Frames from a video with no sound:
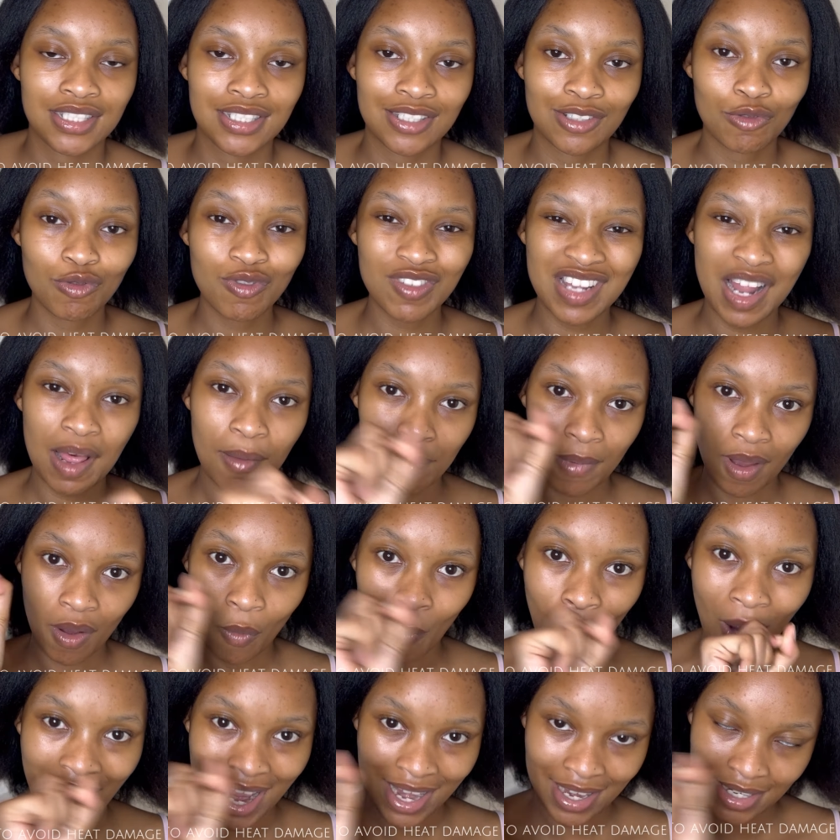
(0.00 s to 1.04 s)
use number
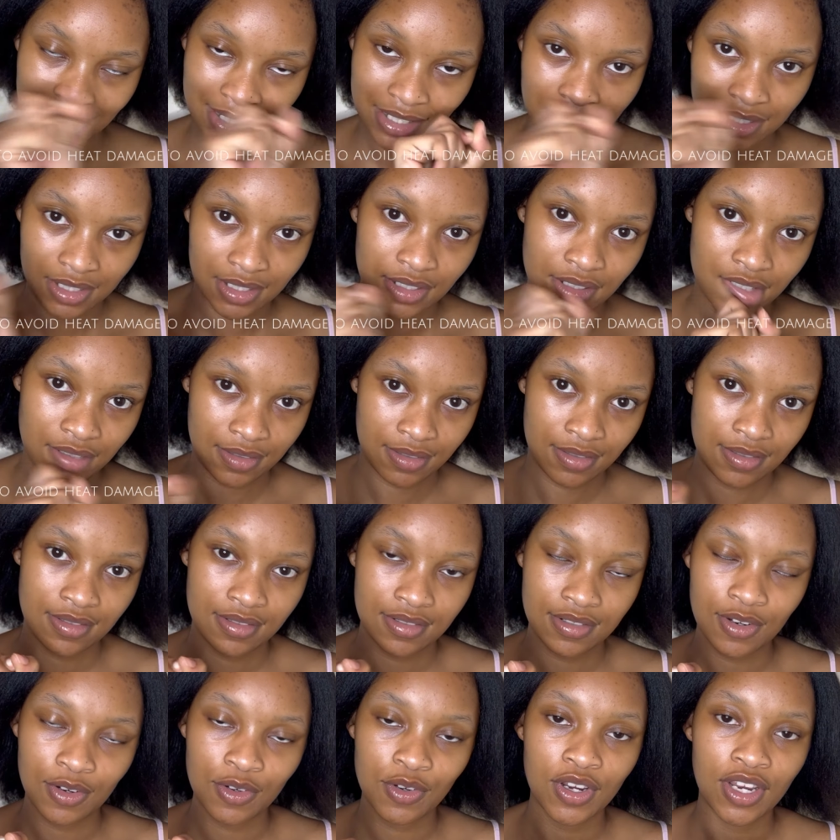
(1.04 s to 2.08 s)
one
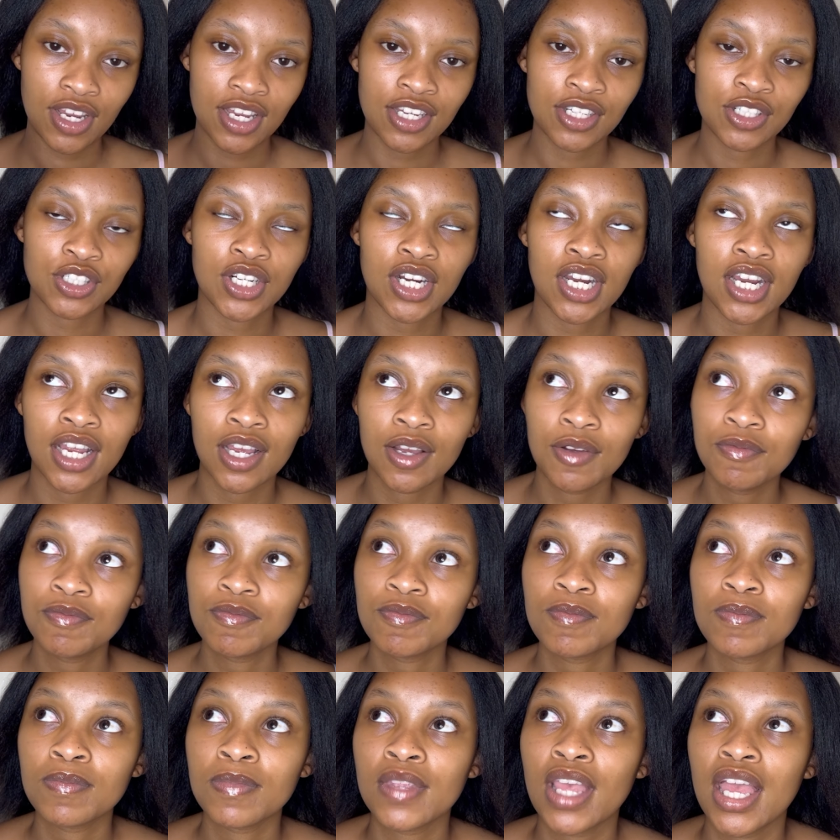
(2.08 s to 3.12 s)
on your hair dryer
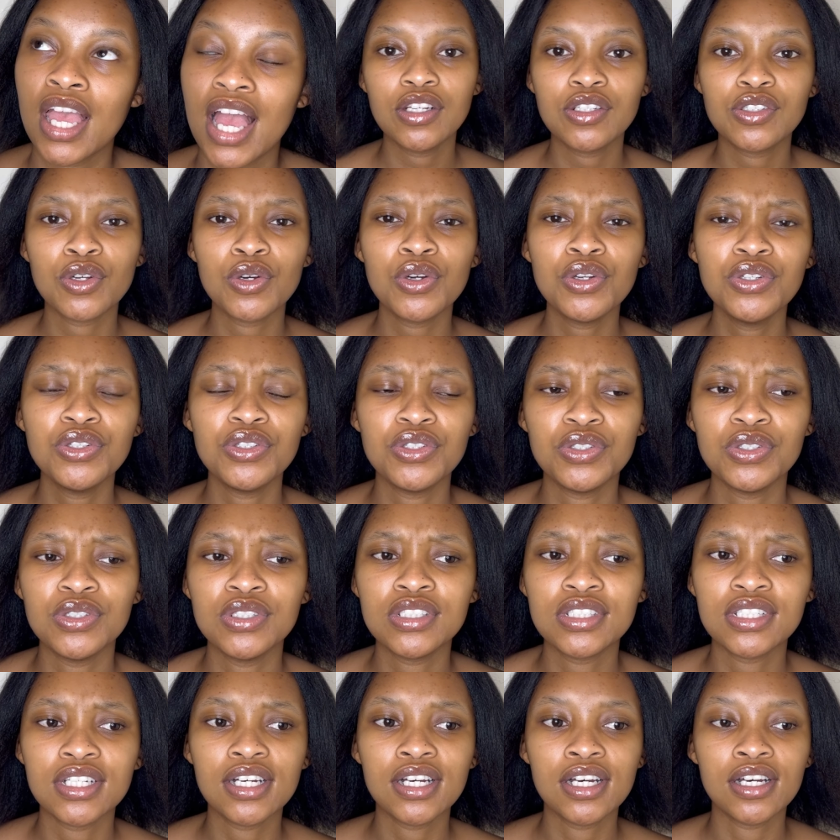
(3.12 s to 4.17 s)
don't
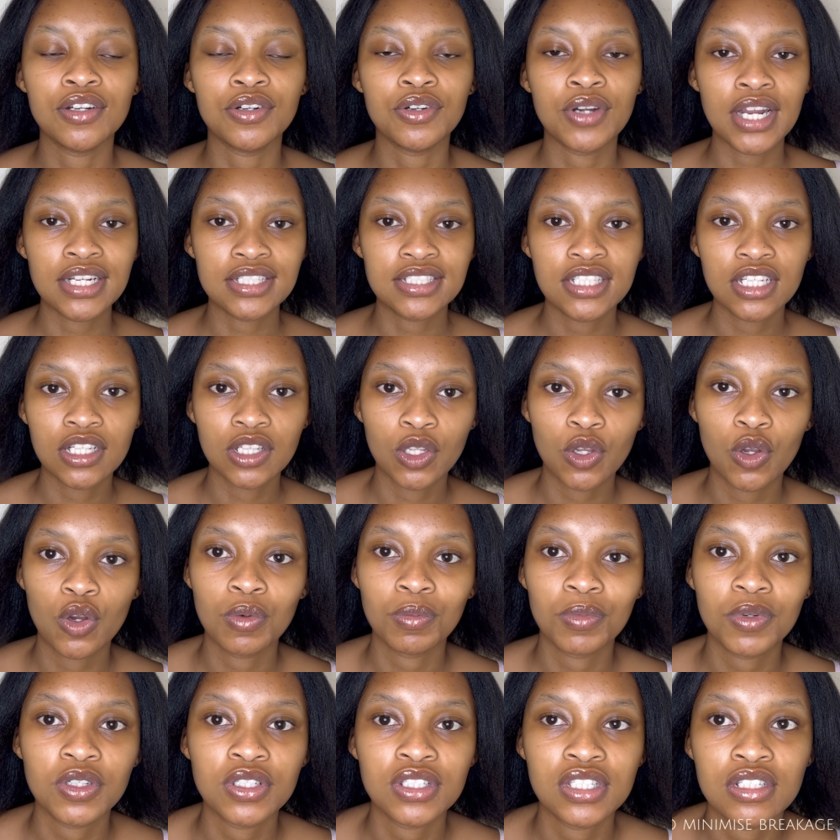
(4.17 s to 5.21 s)
use a red tail comb
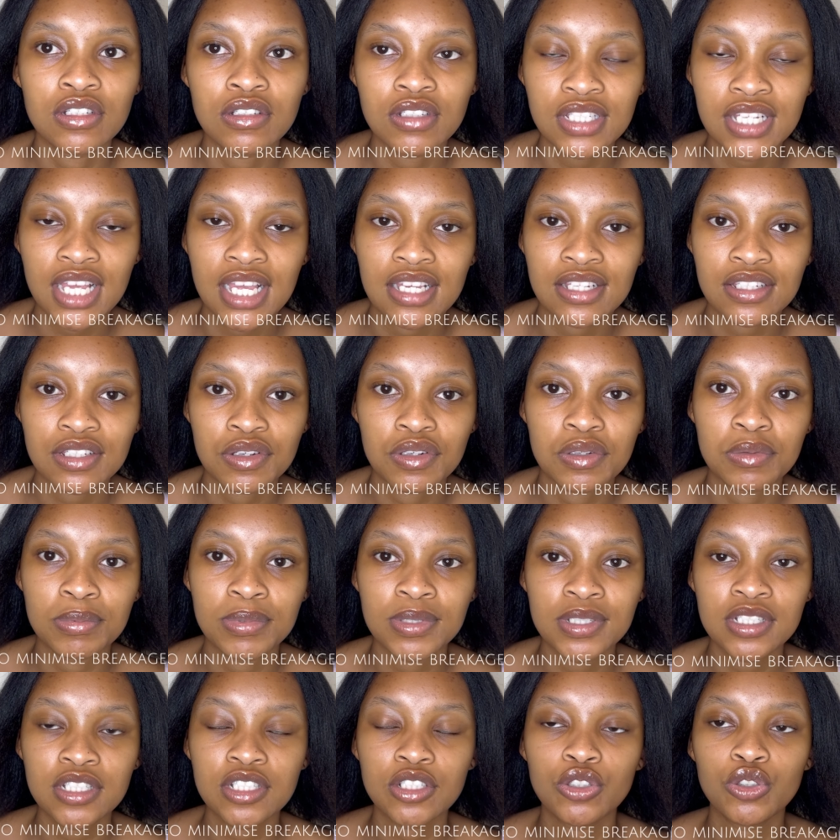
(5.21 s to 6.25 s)
because those hairs are a
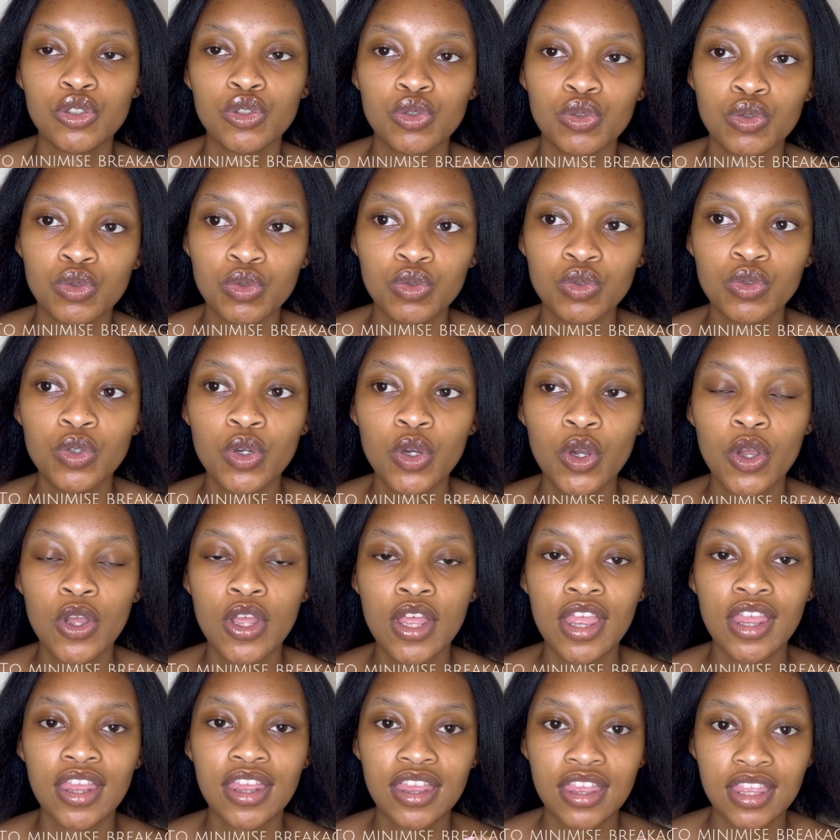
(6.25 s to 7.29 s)
bit too
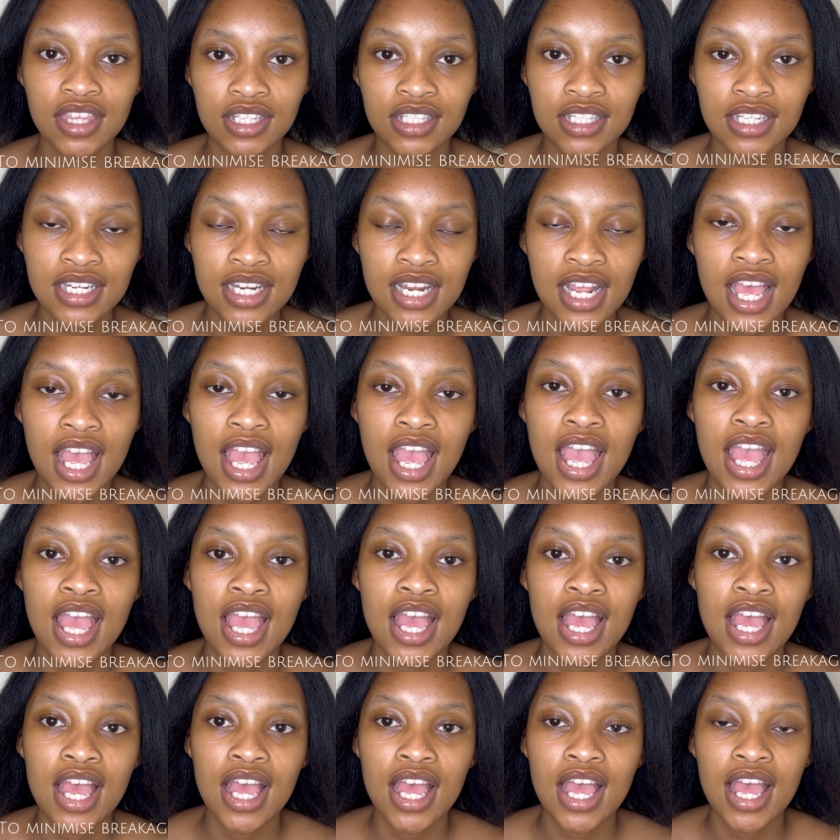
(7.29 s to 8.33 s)
thin
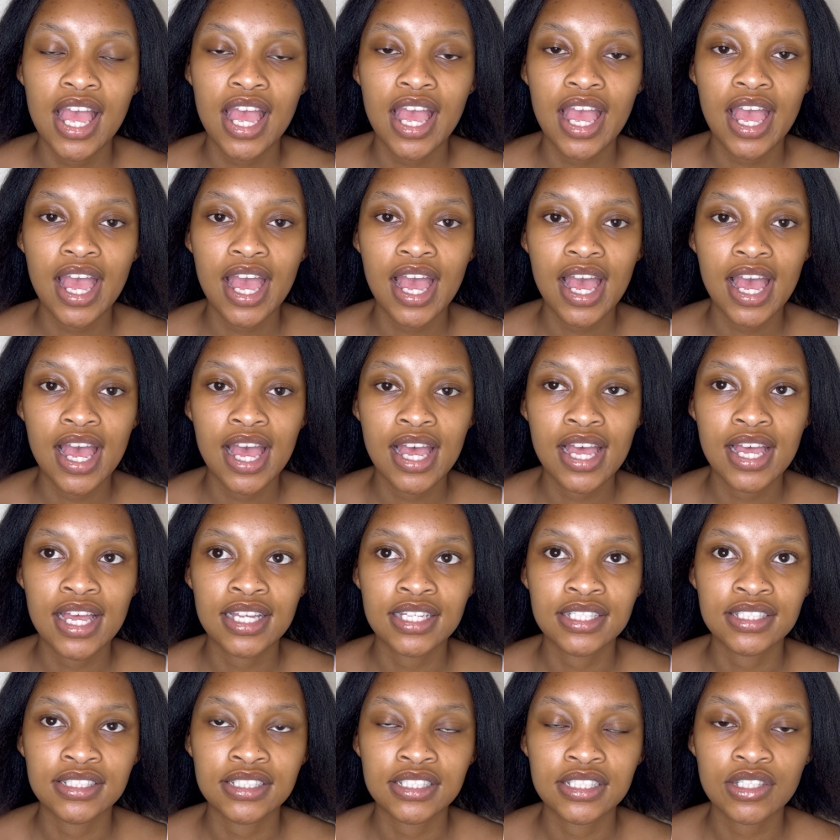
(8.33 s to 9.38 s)

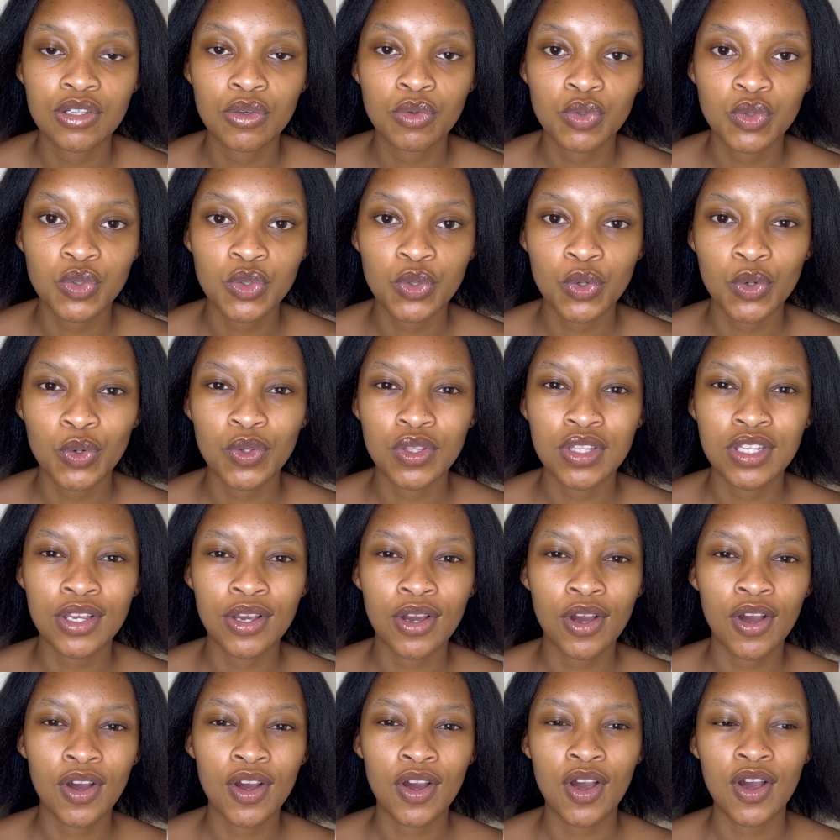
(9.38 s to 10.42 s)
and also they
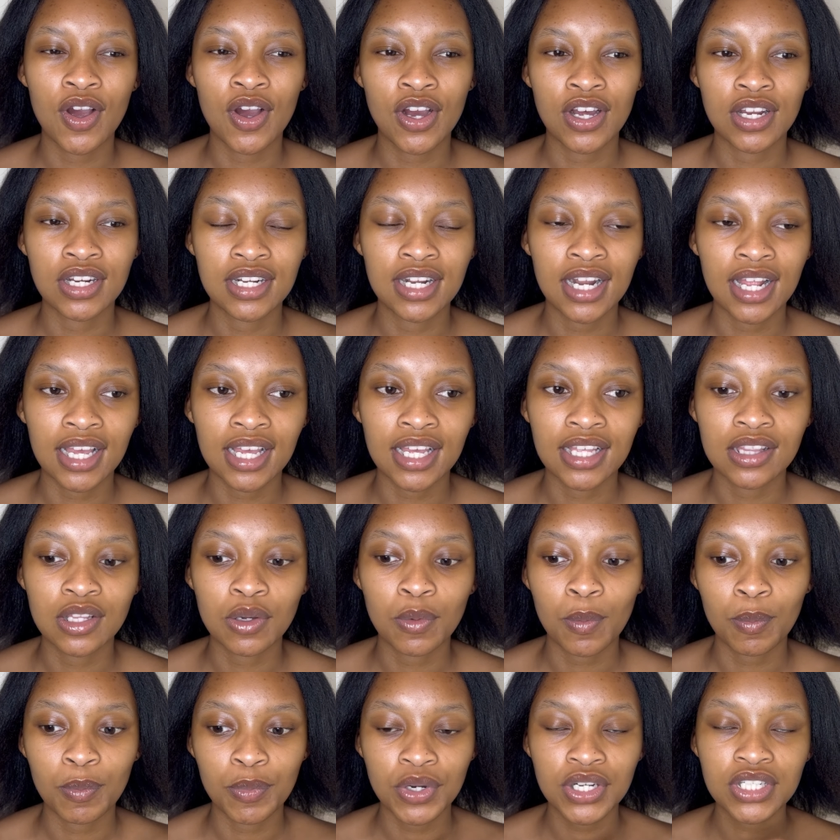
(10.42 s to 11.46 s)
are hard like the
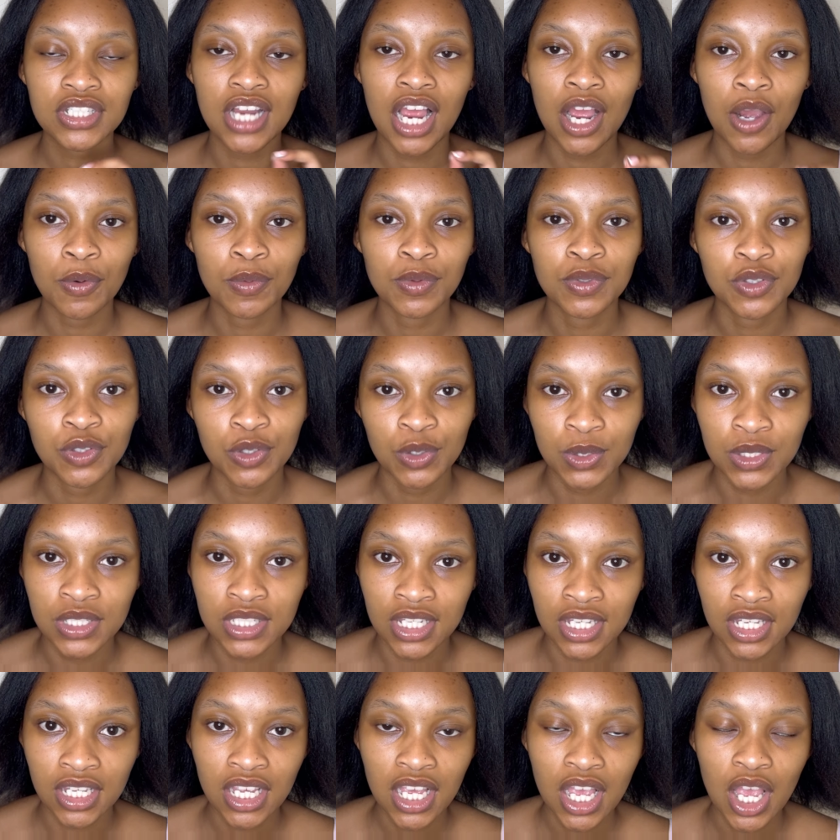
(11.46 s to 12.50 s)
brush i was
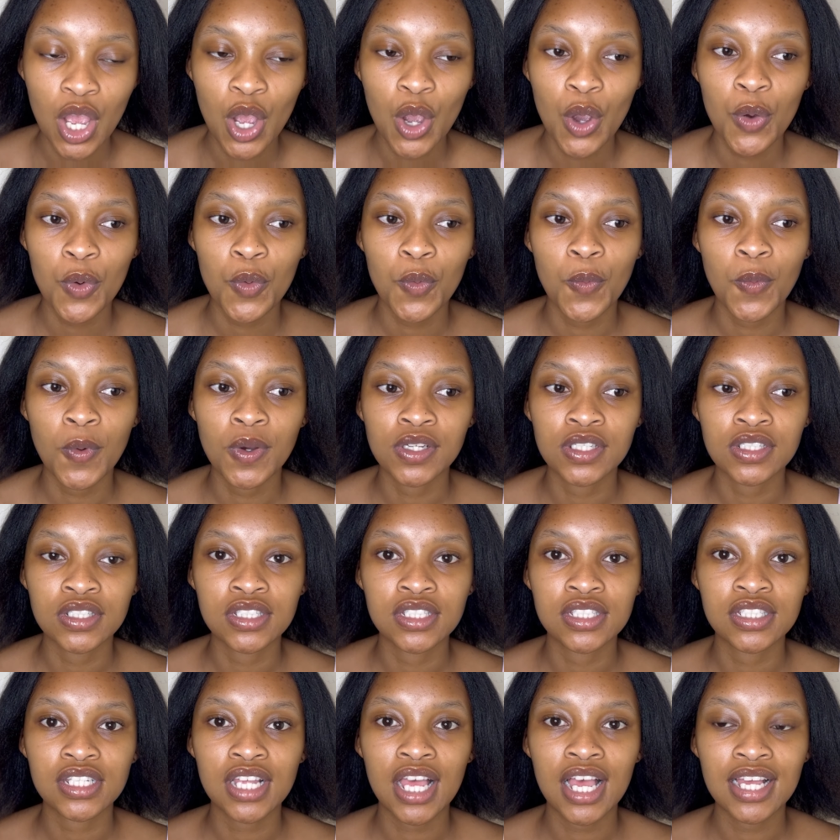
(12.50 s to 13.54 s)
using was
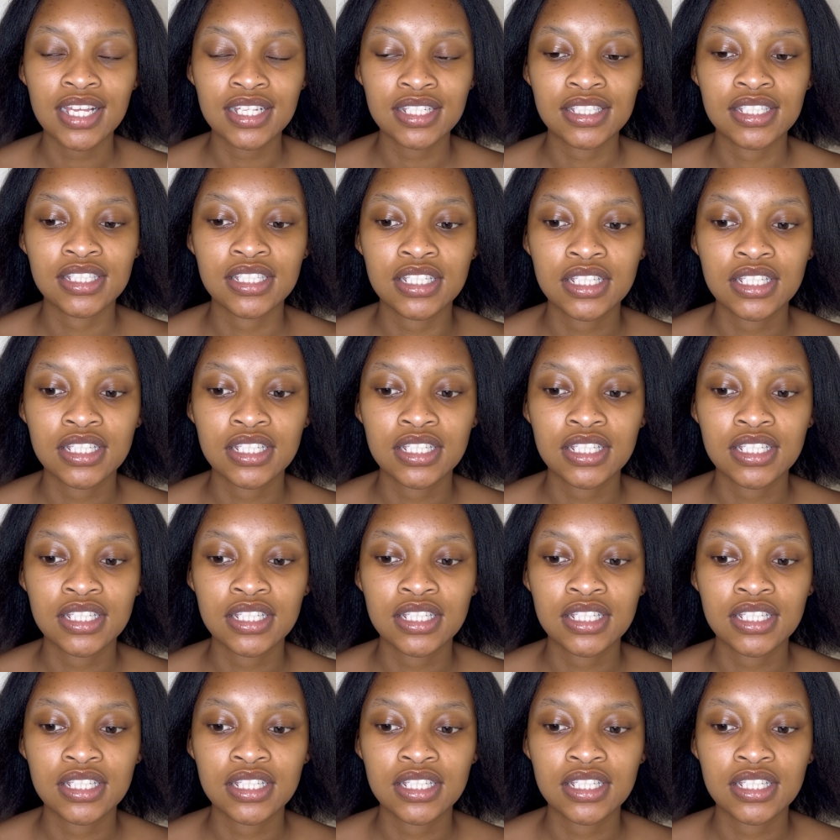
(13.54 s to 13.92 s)
has